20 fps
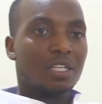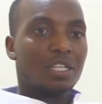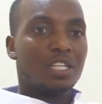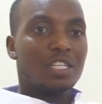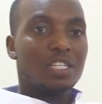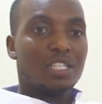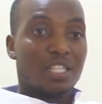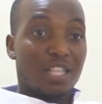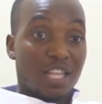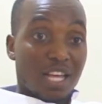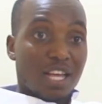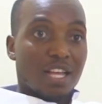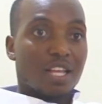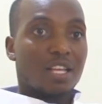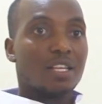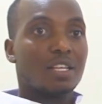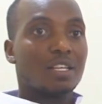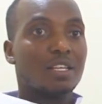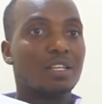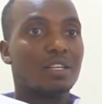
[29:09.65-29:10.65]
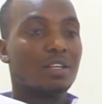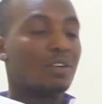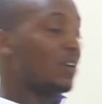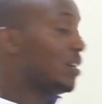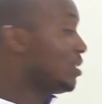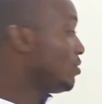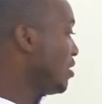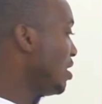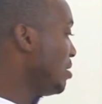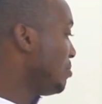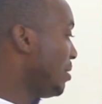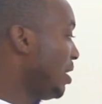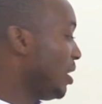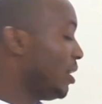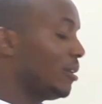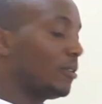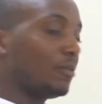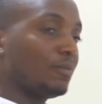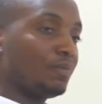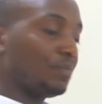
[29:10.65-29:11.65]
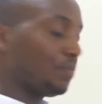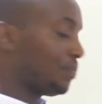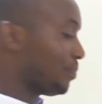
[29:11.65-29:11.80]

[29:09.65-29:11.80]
is there. What's Y bar?